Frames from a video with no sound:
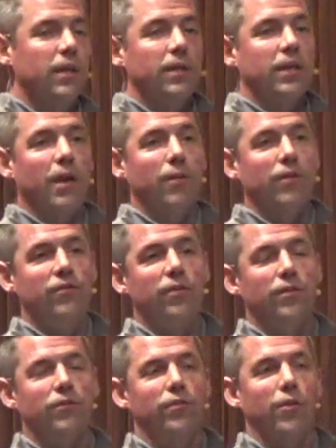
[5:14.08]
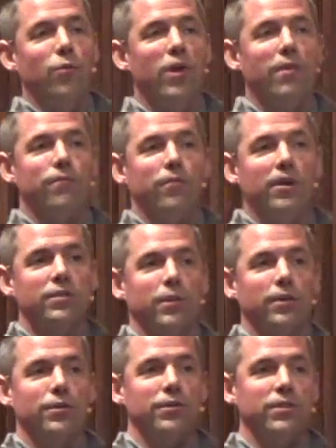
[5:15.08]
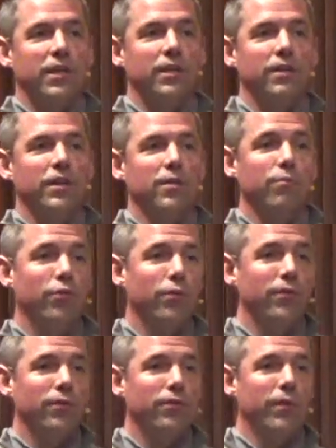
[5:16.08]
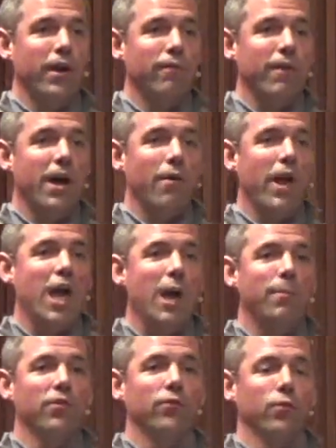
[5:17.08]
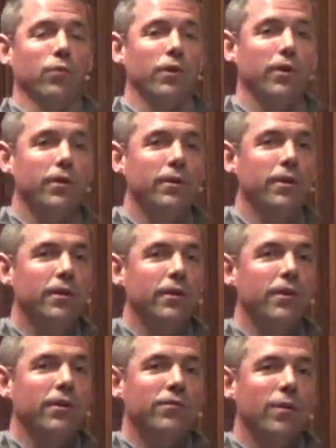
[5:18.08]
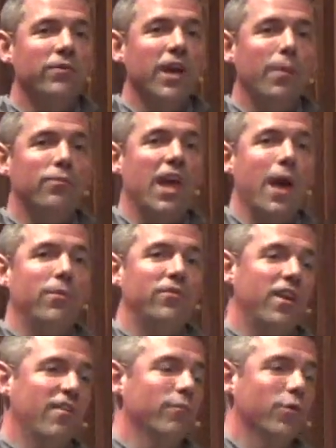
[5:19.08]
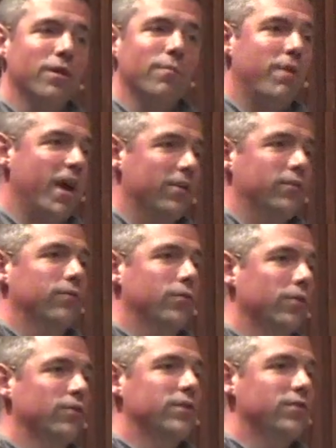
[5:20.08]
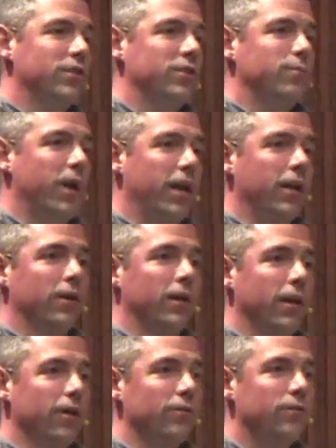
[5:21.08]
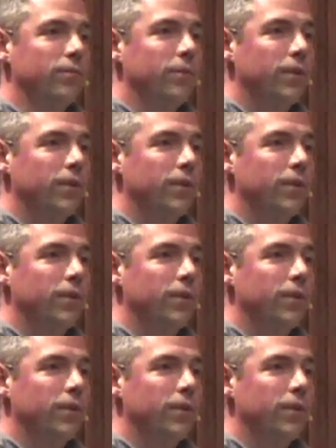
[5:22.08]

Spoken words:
Now, this is a way for us to understand the importance of how habits work. Sometimes habits have more impact, of course, than just biting our nails.